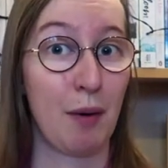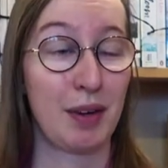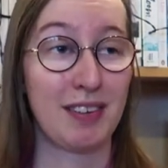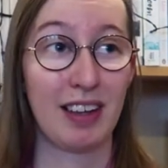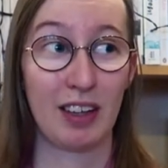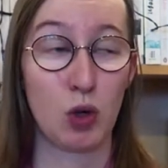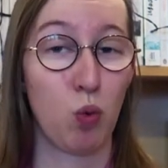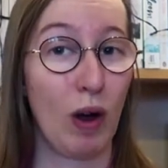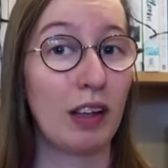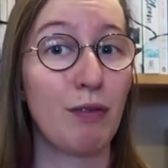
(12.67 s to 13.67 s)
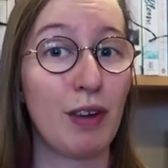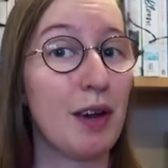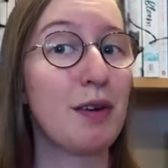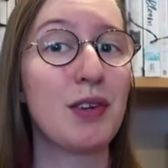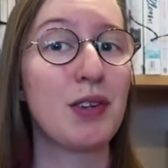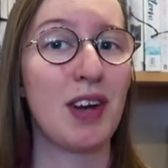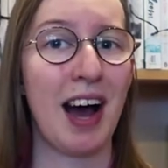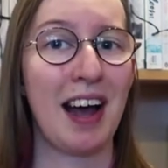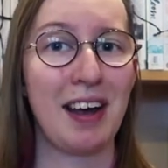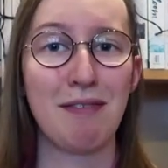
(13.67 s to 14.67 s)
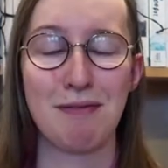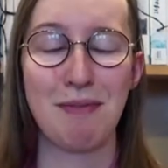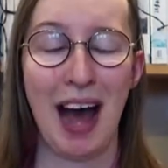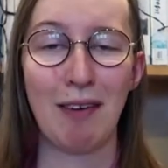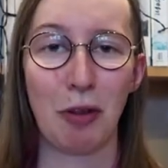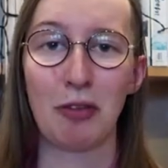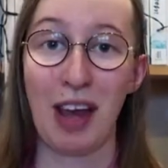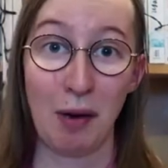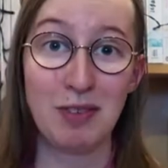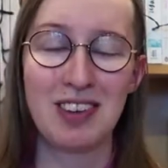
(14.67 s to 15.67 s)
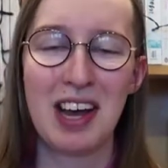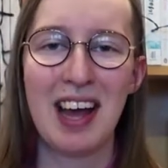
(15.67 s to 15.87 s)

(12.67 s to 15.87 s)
I want to say like 12 years. I have lost count.